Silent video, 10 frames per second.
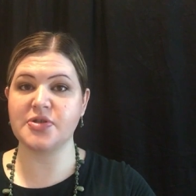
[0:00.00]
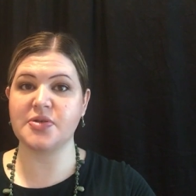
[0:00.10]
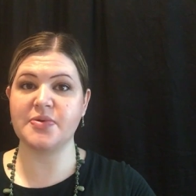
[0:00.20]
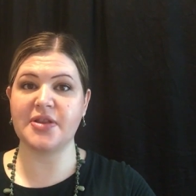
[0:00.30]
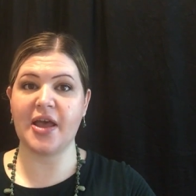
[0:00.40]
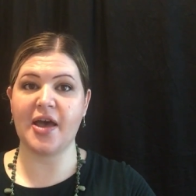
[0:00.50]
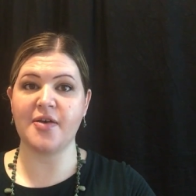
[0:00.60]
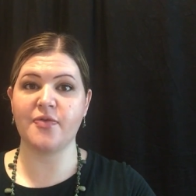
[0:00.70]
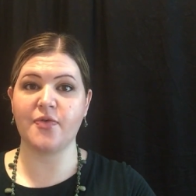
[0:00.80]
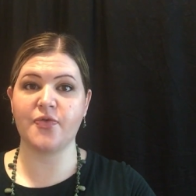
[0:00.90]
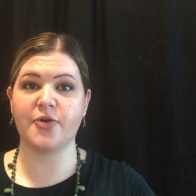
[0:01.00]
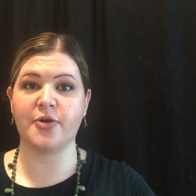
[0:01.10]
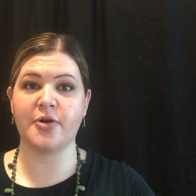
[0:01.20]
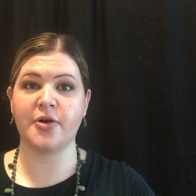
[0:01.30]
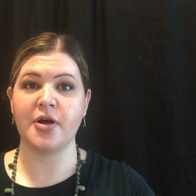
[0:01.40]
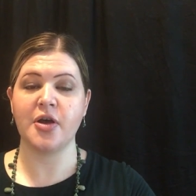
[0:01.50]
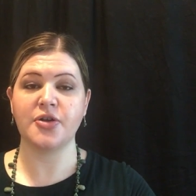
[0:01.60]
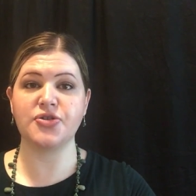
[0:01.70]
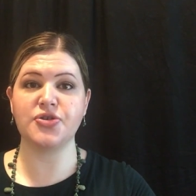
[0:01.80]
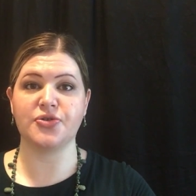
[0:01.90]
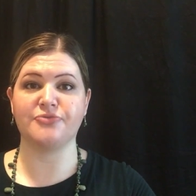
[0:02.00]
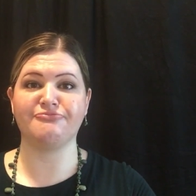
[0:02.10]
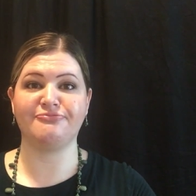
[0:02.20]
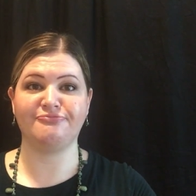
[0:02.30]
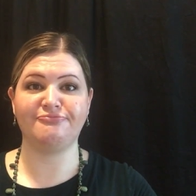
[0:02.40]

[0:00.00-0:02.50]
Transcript: we'll see what they have for June.